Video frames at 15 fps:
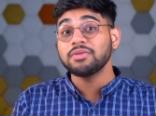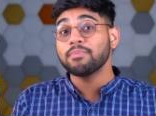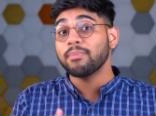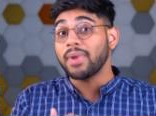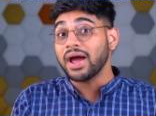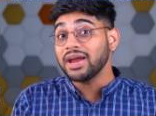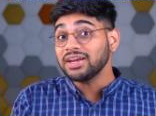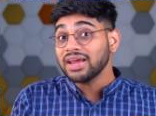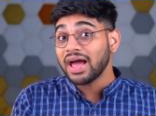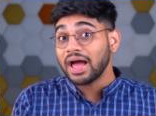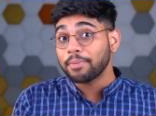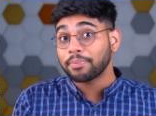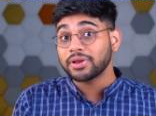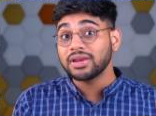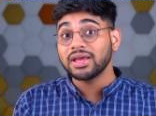Might
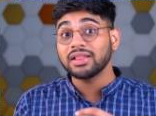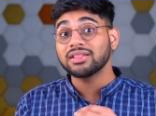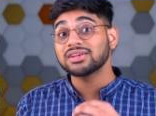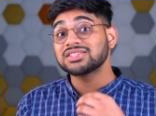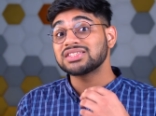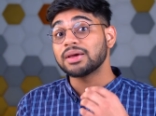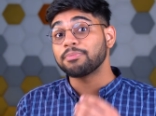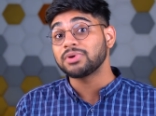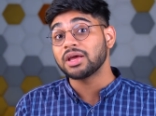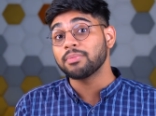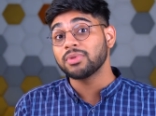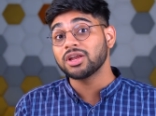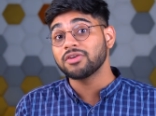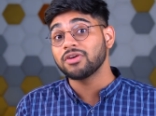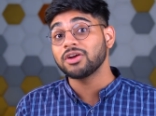happen in the
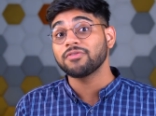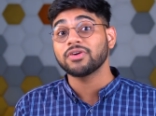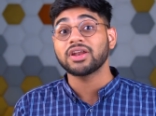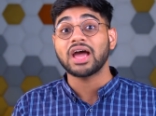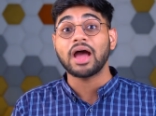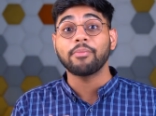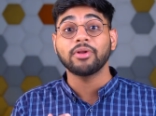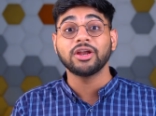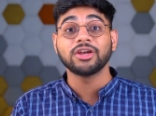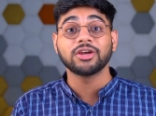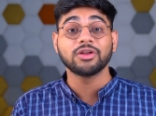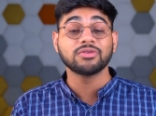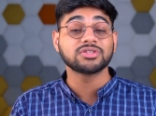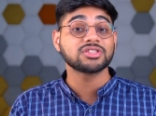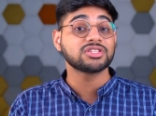September event where Apple
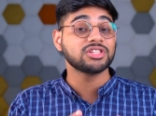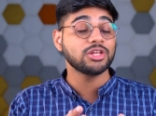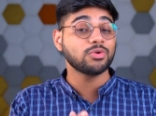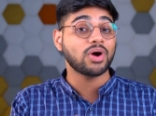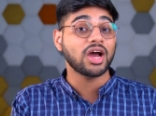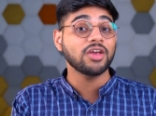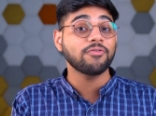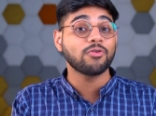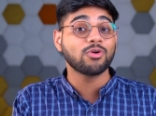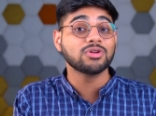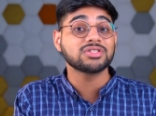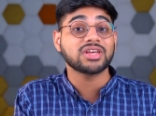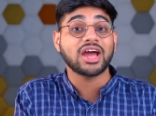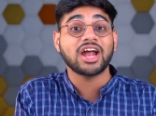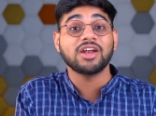introduces new
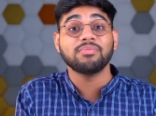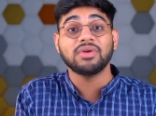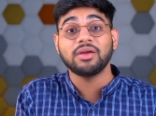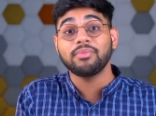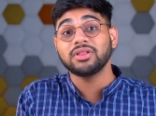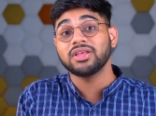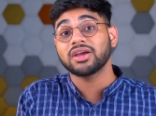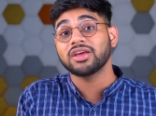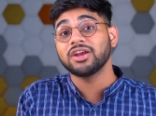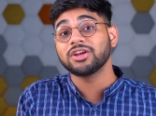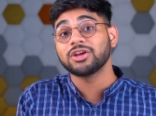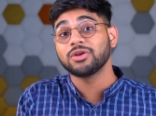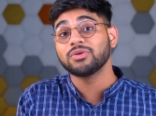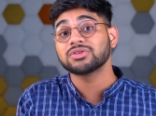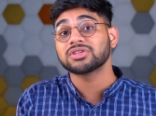iPhones and maybe they can
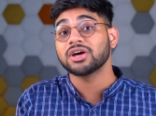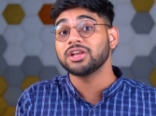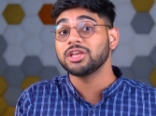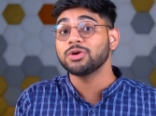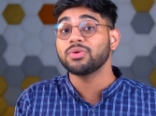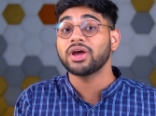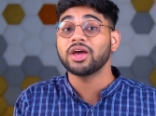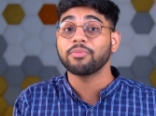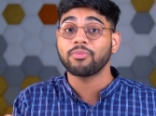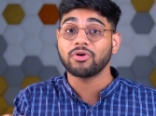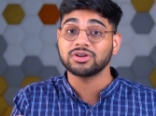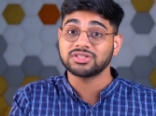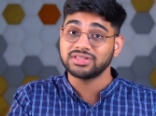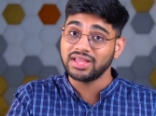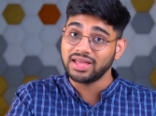introduce a new
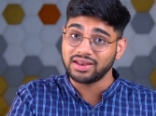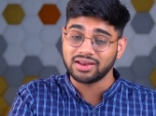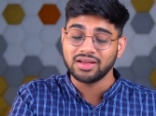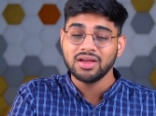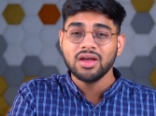AirPod then,